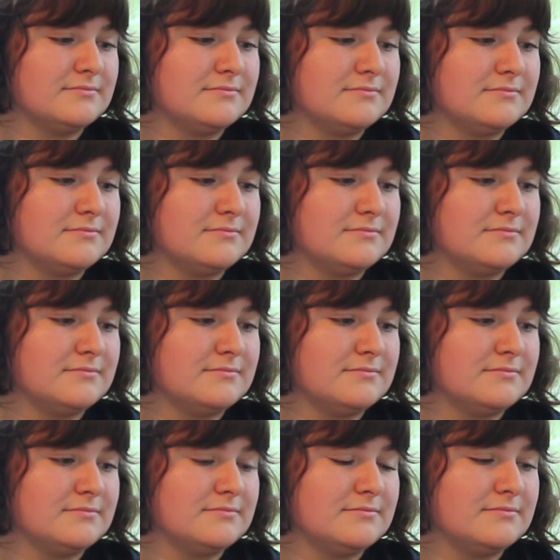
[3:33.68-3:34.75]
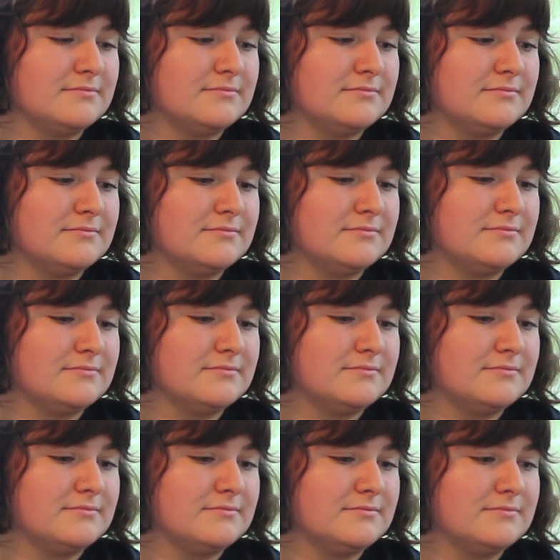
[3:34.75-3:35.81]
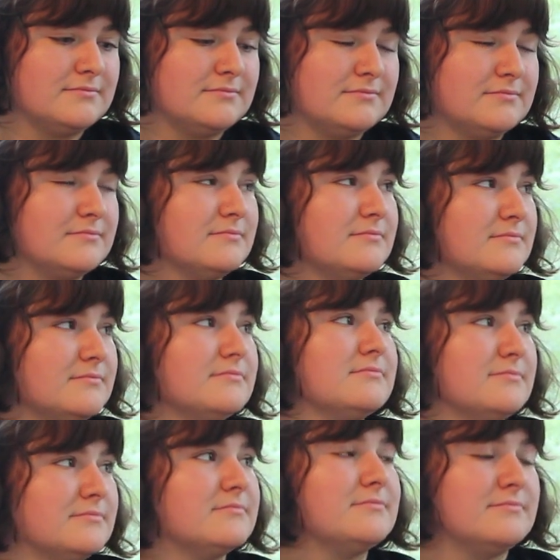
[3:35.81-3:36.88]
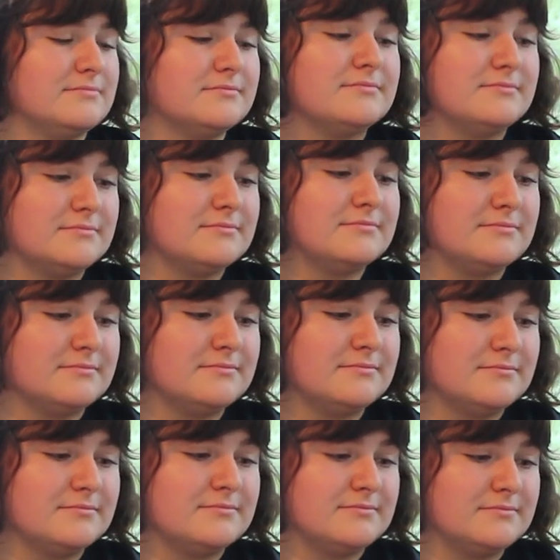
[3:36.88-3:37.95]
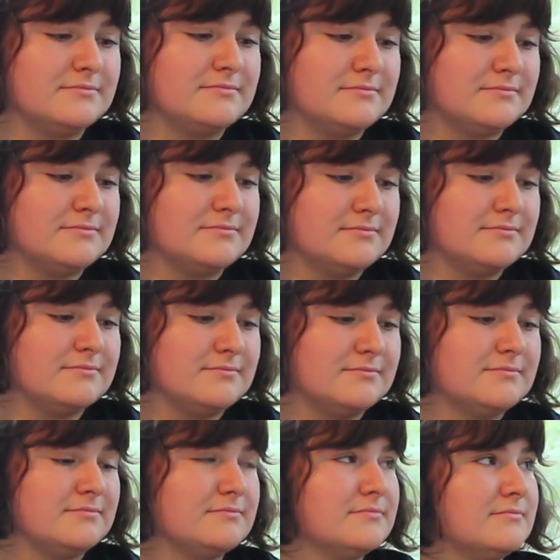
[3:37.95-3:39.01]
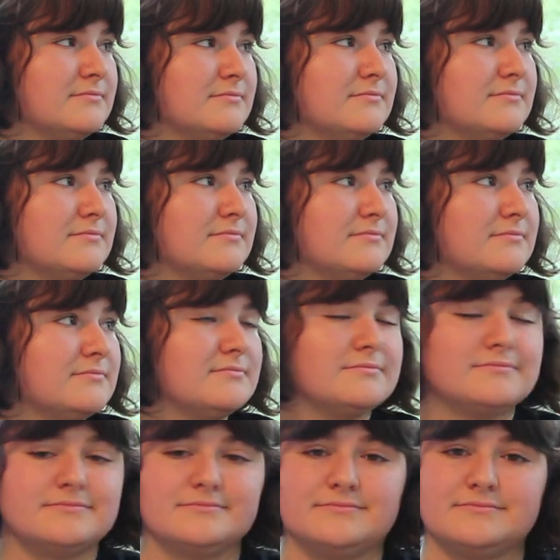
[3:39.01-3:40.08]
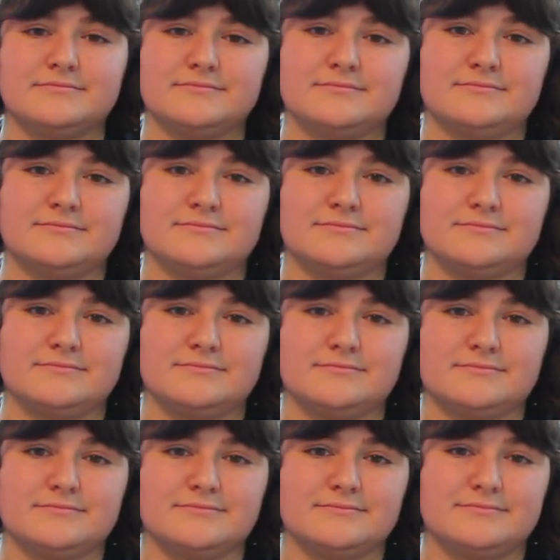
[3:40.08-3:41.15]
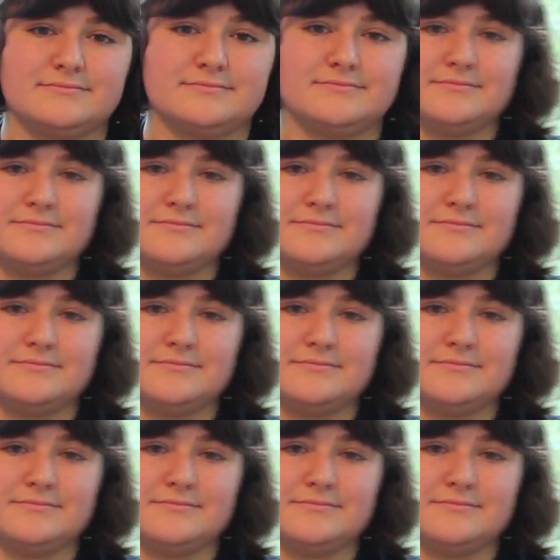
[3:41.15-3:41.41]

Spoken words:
This person isn't speaking.